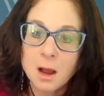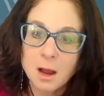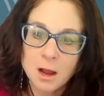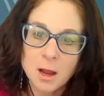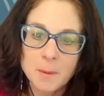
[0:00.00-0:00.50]

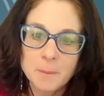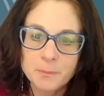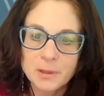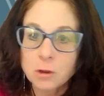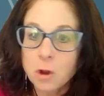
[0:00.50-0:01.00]

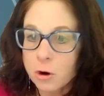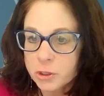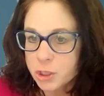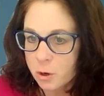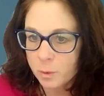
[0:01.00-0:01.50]

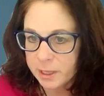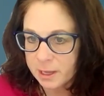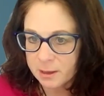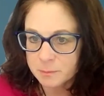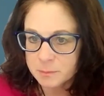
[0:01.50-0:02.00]
large
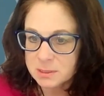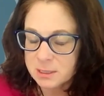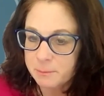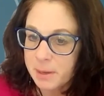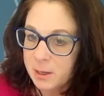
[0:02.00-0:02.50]
OEMs
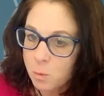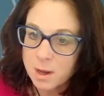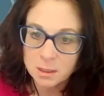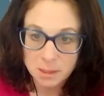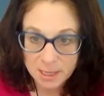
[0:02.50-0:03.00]
that might want
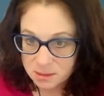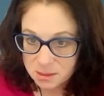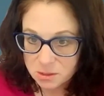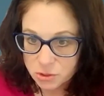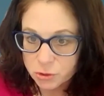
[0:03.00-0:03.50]
to
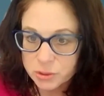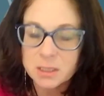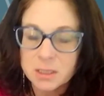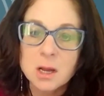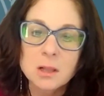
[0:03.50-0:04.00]
license your
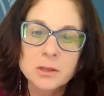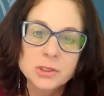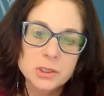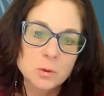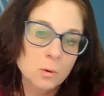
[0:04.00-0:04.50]

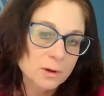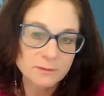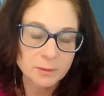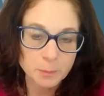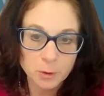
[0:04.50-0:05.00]
technology or
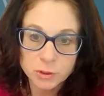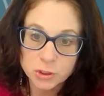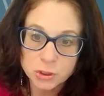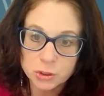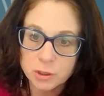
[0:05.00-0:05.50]
even
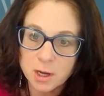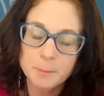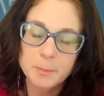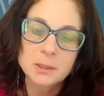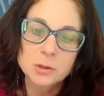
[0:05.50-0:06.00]
purchase your
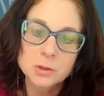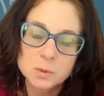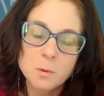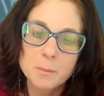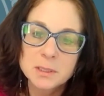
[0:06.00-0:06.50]

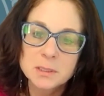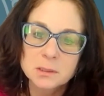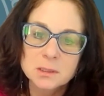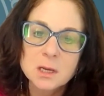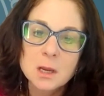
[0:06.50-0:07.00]
small
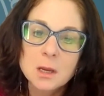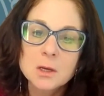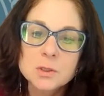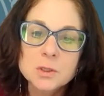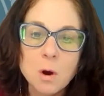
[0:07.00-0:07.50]
business.
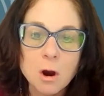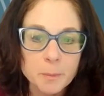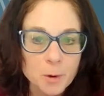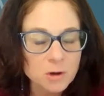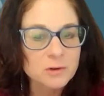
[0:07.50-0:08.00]
So our
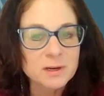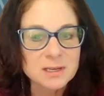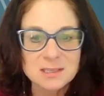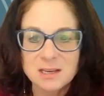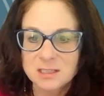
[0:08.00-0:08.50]
partnering
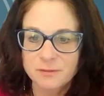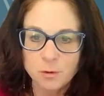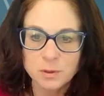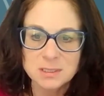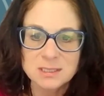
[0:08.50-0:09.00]
site is
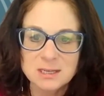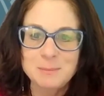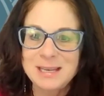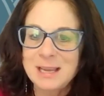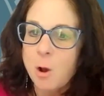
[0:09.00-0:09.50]
focused on
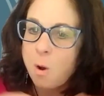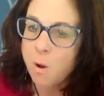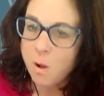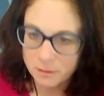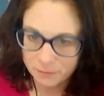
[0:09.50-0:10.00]
meeting
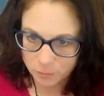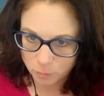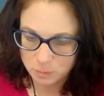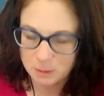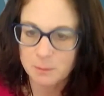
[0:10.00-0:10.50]
all of
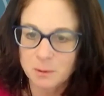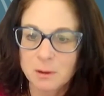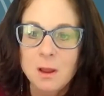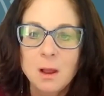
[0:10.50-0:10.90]
those people.